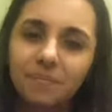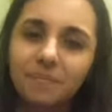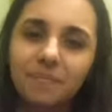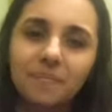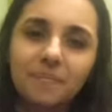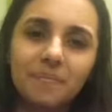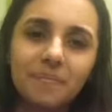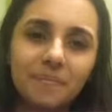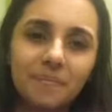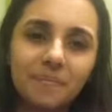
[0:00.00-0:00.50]

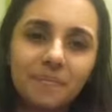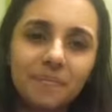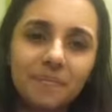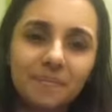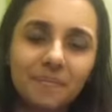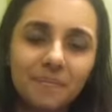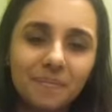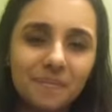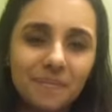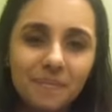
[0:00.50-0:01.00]

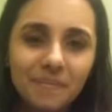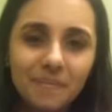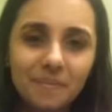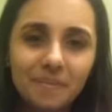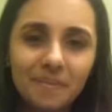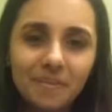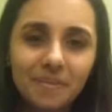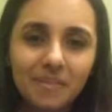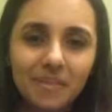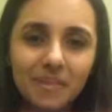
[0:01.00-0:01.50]

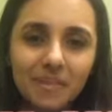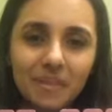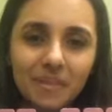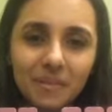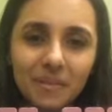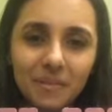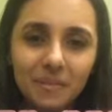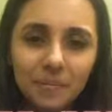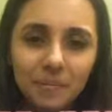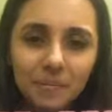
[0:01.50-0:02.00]

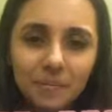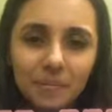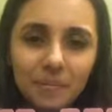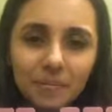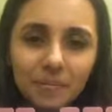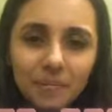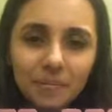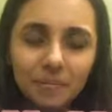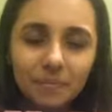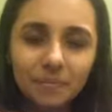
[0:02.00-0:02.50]
(silence)